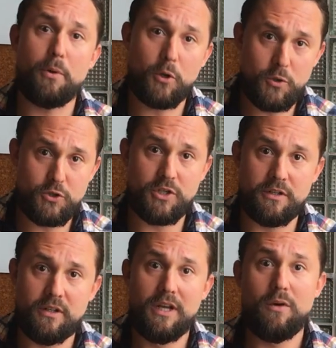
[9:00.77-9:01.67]

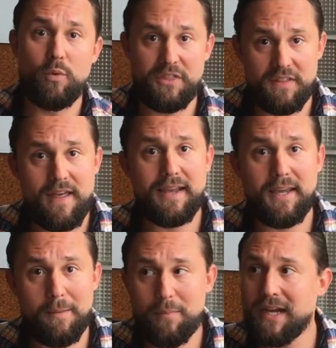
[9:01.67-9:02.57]
person within that
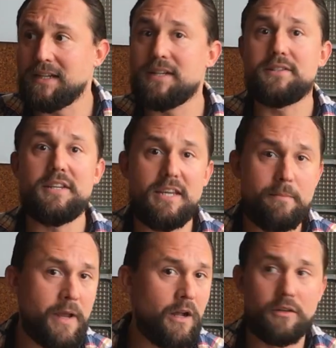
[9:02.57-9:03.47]
campaign is
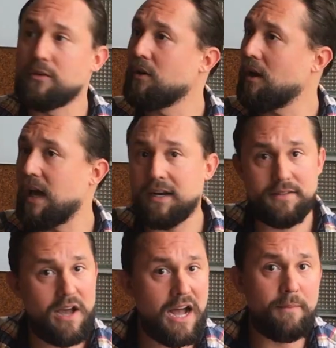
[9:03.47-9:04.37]
emailed at a
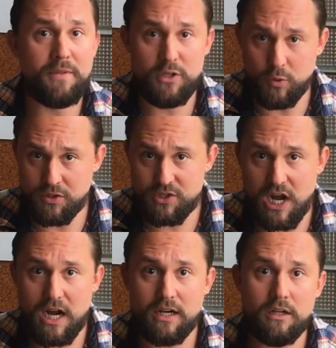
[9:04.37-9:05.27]
time that you
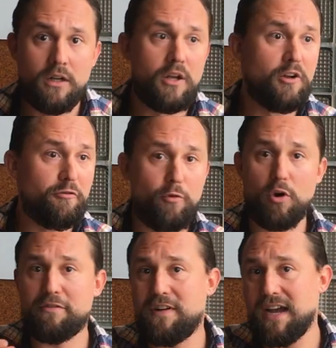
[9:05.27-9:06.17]
desire,
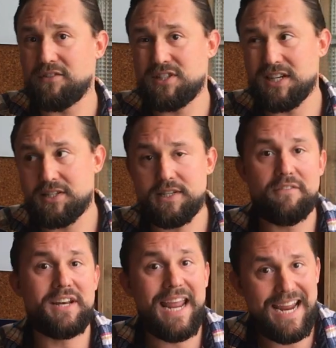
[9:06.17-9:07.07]
4, 5, 6,
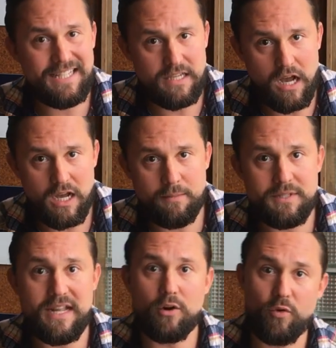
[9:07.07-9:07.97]
7, 8 times.
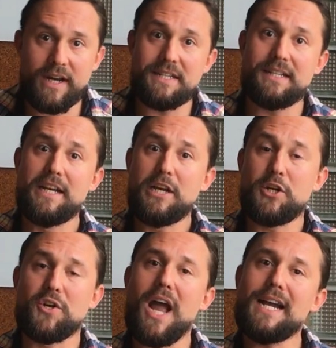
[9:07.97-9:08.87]
Now, granted,
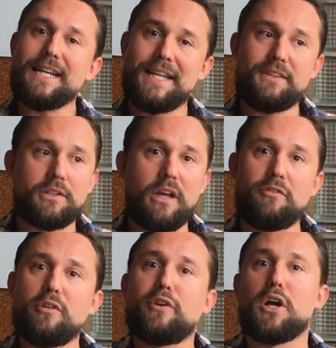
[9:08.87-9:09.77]
you're not gonna get the
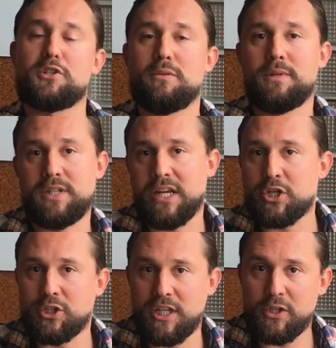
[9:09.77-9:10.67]
level of
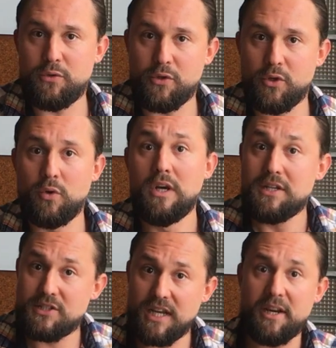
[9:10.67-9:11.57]
customization that you do
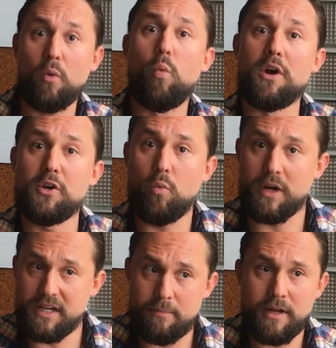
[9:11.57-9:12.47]
sending
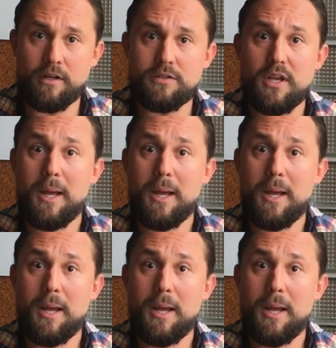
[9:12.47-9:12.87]
one-to-one emails,